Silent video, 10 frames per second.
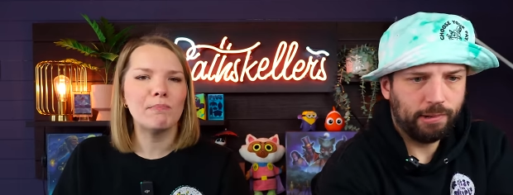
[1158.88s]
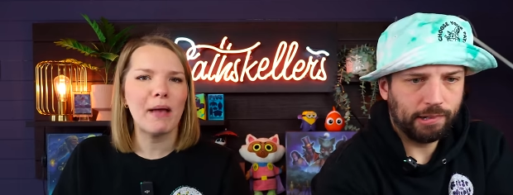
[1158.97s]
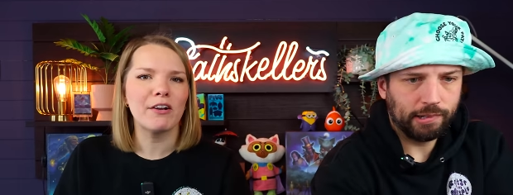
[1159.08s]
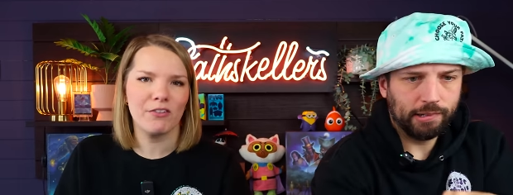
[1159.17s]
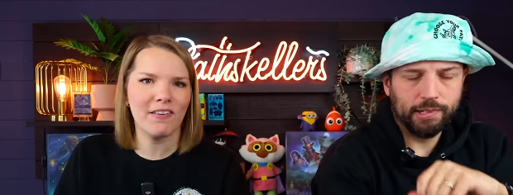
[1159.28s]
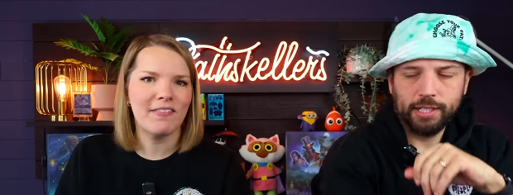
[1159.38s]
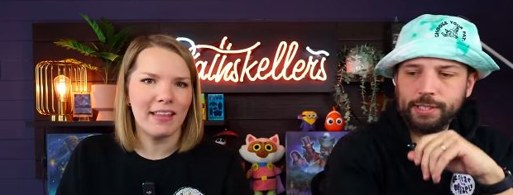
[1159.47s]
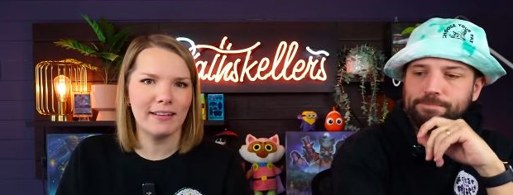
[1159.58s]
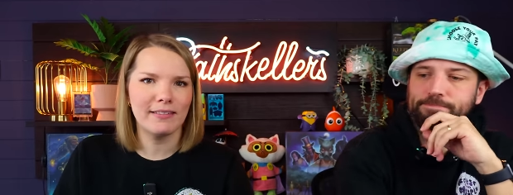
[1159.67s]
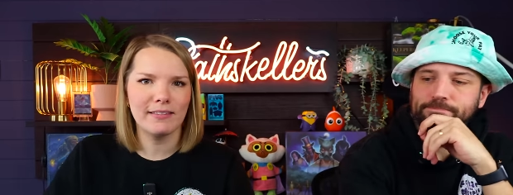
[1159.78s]
Speaker 1: better than
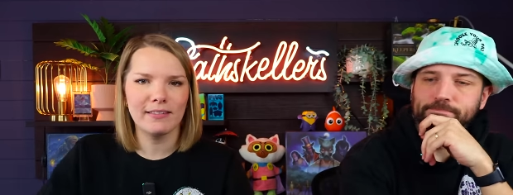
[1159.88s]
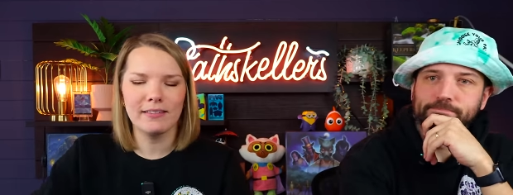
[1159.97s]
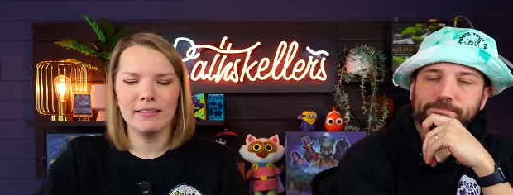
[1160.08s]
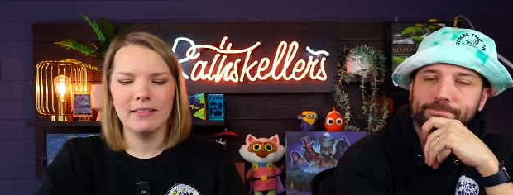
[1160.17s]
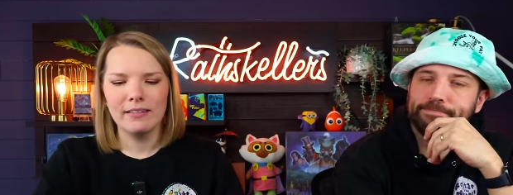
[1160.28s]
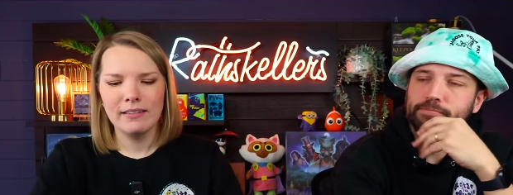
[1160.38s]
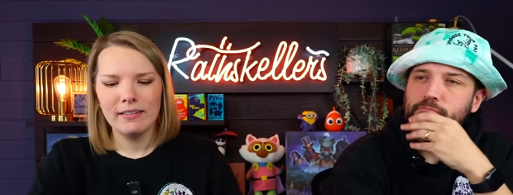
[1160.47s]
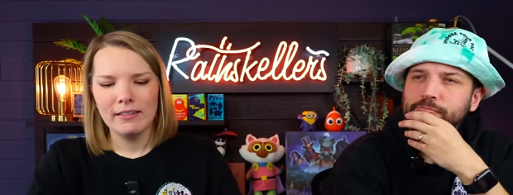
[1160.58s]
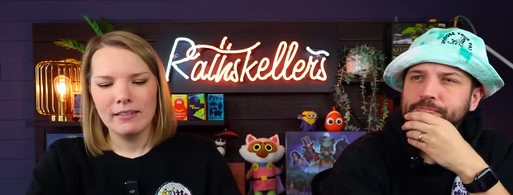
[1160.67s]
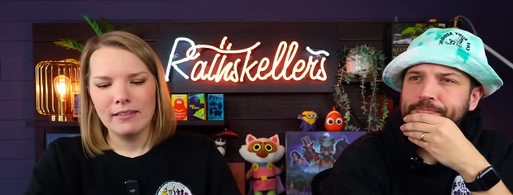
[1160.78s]
this.
Speaker 2: Mm.
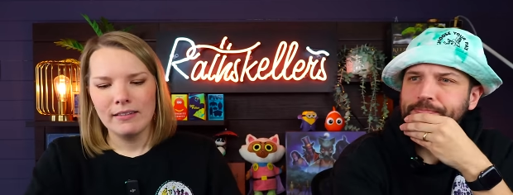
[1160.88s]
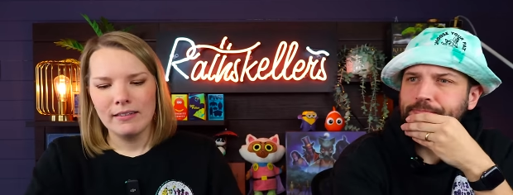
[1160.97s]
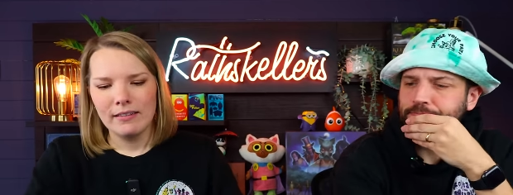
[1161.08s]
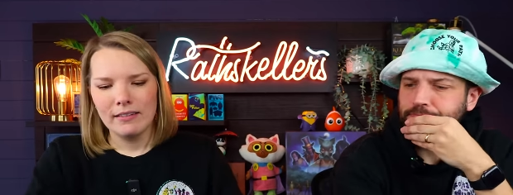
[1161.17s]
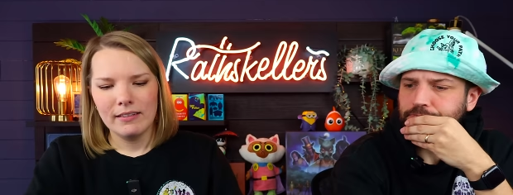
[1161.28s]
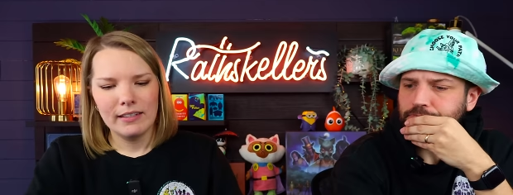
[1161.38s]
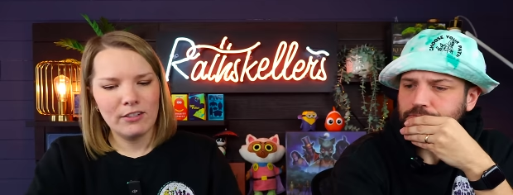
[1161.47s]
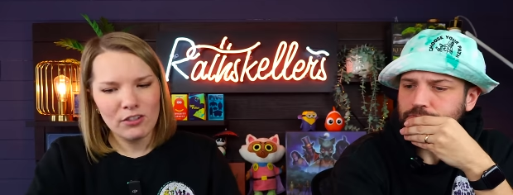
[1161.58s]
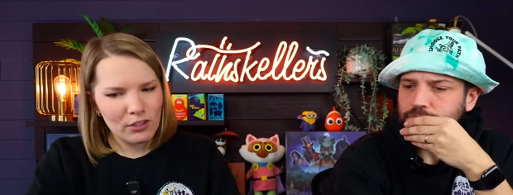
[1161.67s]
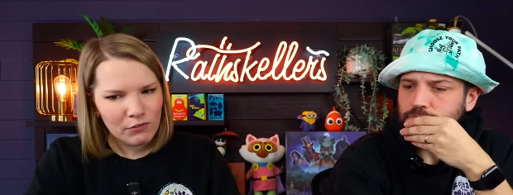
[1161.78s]
It
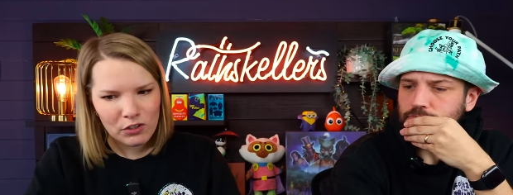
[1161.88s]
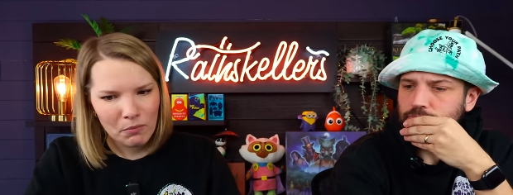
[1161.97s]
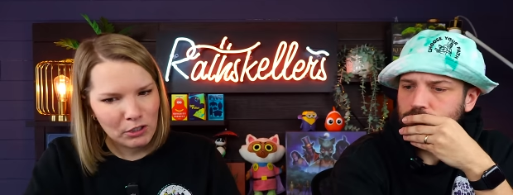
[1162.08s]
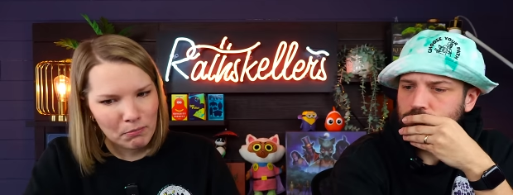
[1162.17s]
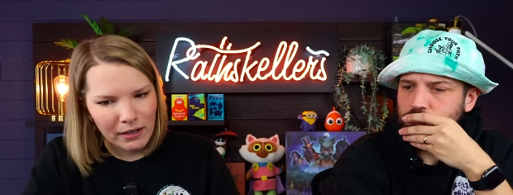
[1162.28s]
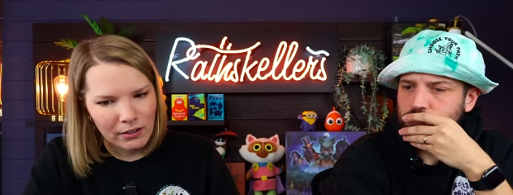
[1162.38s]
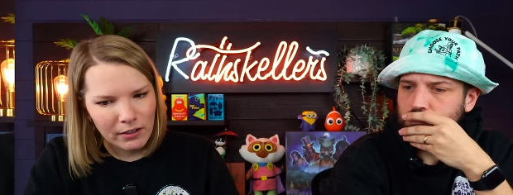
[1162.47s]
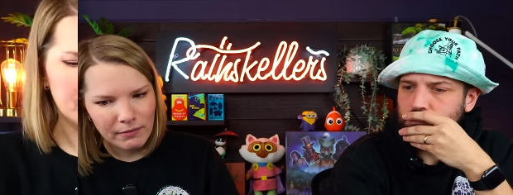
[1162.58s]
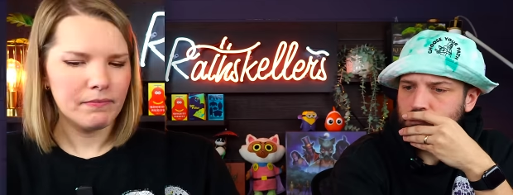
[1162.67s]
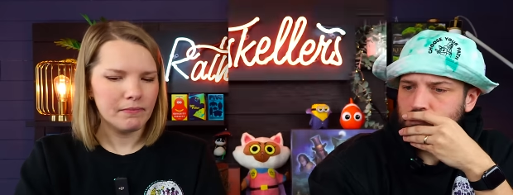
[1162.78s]
Speaker 1: deserves so much
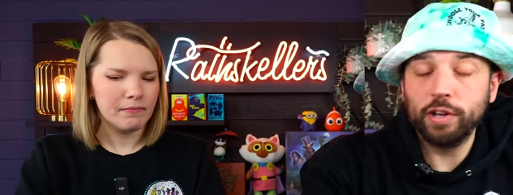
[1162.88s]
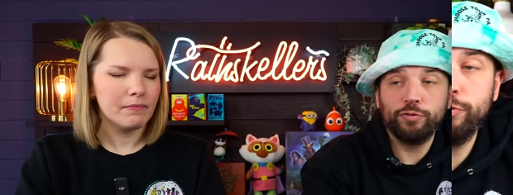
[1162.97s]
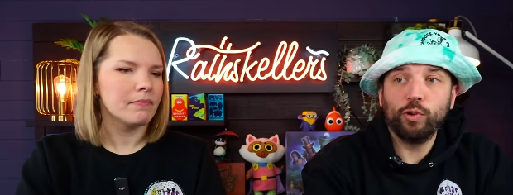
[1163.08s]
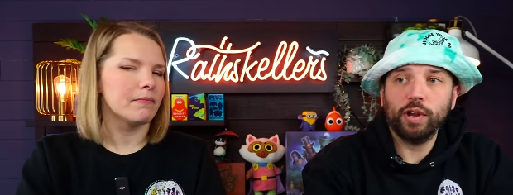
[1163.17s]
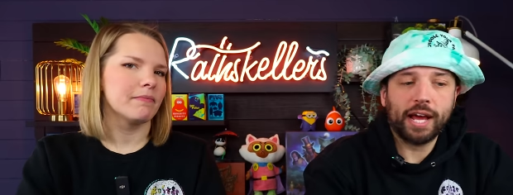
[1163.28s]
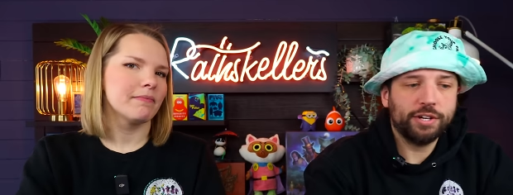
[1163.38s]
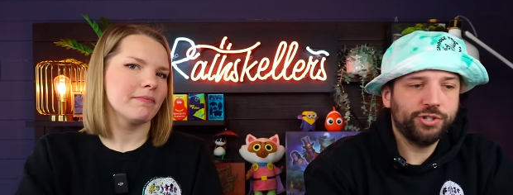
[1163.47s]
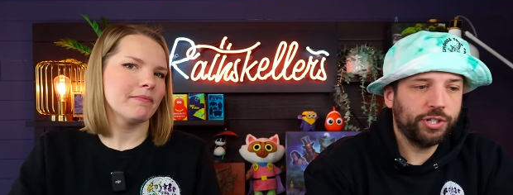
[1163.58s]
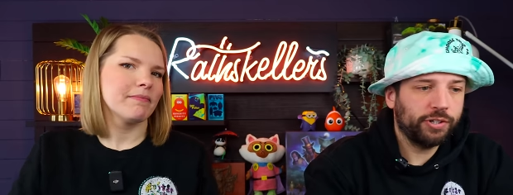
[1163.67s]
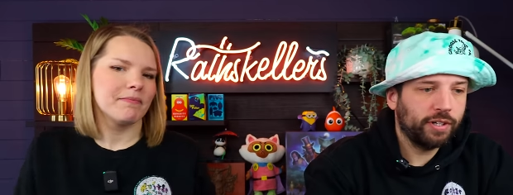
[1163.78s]
better.
Speaker 2: twenty-four
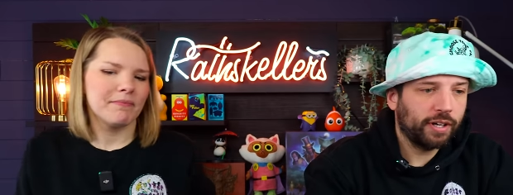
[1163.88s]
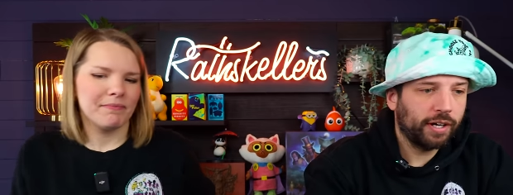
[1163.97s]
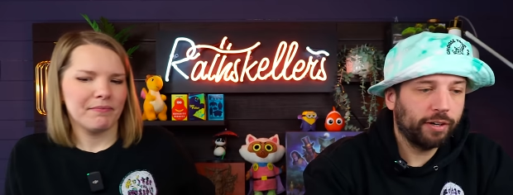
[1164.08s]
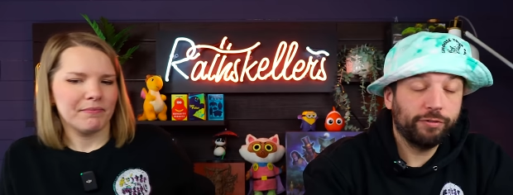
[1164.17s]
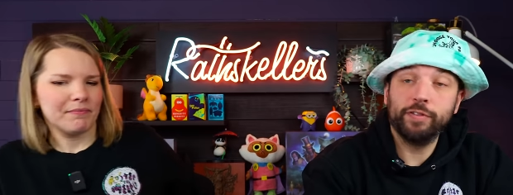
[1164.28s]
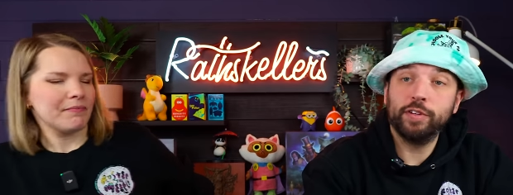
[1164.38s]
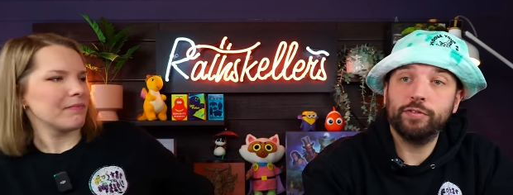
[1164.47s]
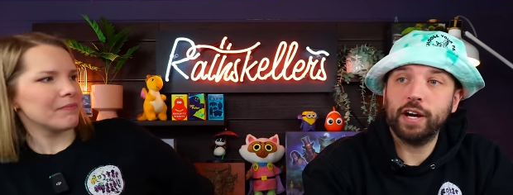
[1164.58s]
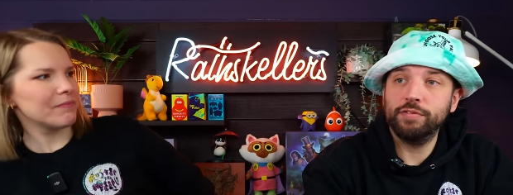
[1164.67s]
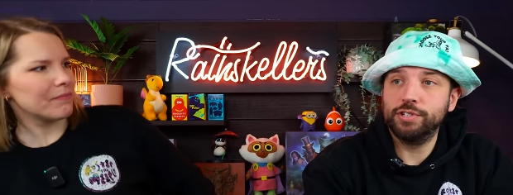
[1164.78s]
last year, uh,
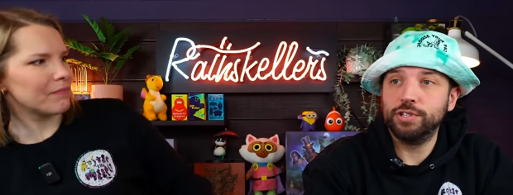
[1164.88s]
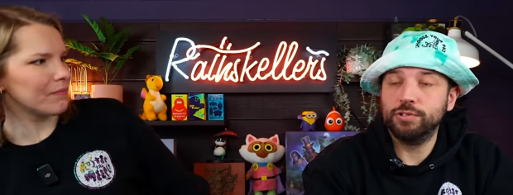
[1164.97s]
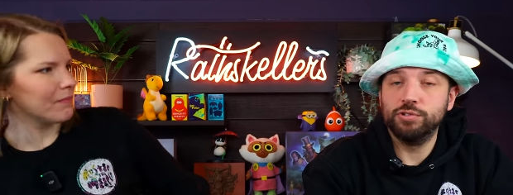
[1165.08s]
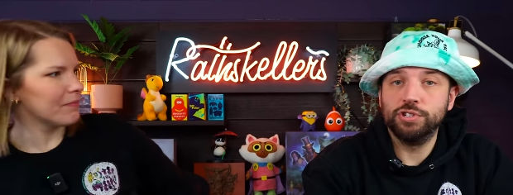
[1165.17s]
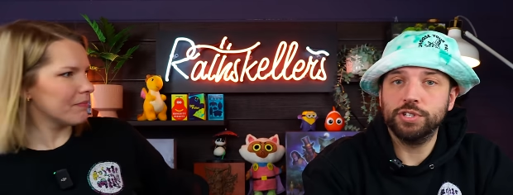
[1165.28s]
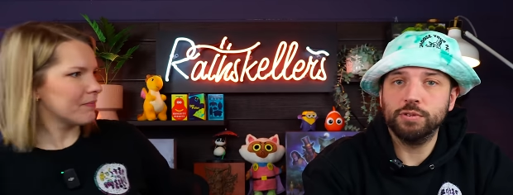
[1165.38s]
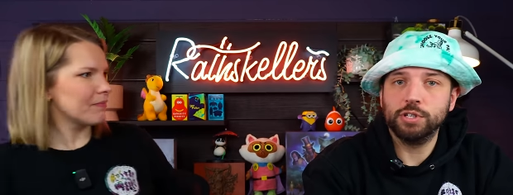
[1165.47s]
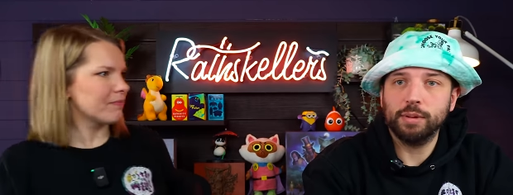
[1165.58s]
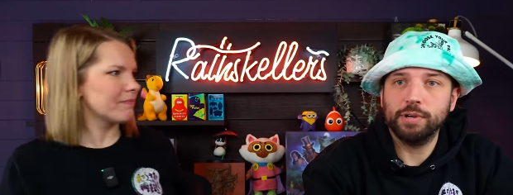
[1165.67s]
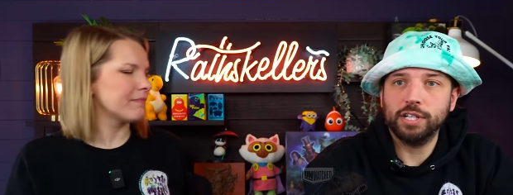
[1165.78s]
fifty-five this year. So just
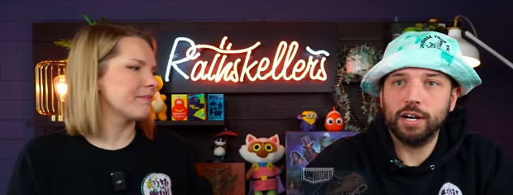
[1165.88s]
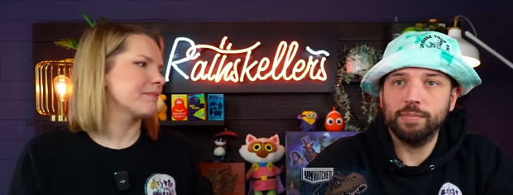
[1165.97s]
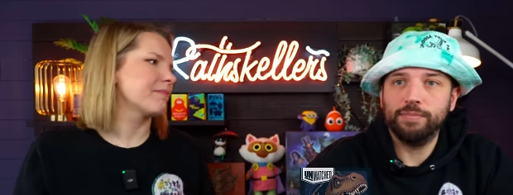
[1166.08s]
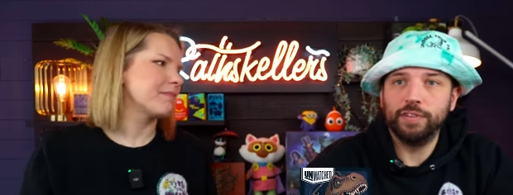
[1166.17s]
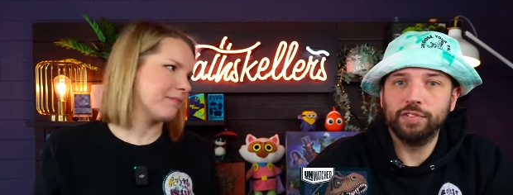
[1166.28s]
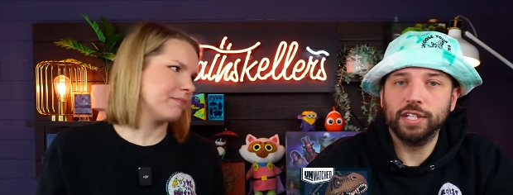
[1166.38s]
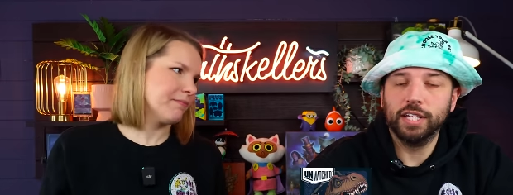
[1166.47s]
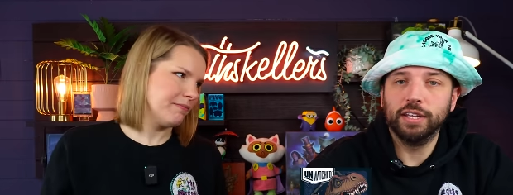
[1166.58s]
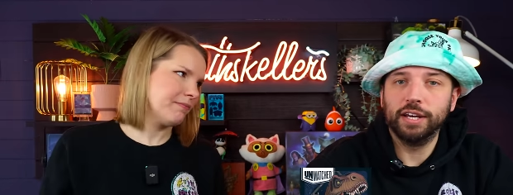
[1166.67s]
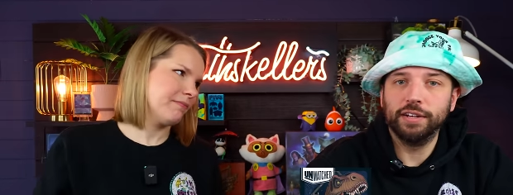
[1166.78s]
outside my top
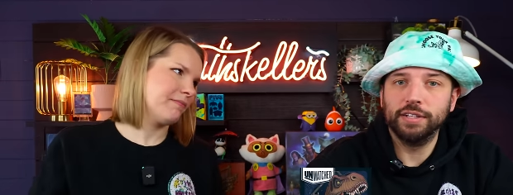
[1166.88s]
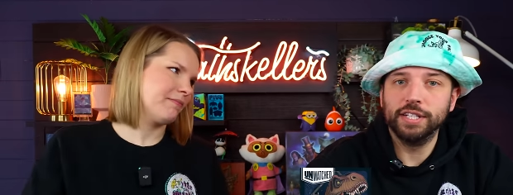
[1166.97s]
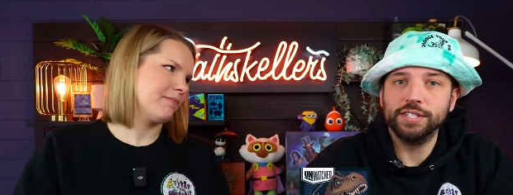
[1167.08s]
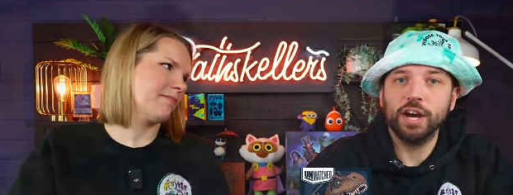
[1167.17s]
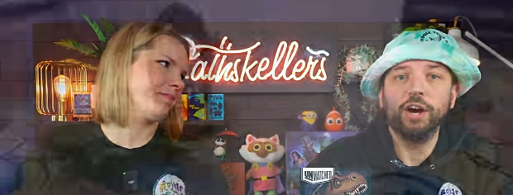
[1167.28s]
fifty, and that is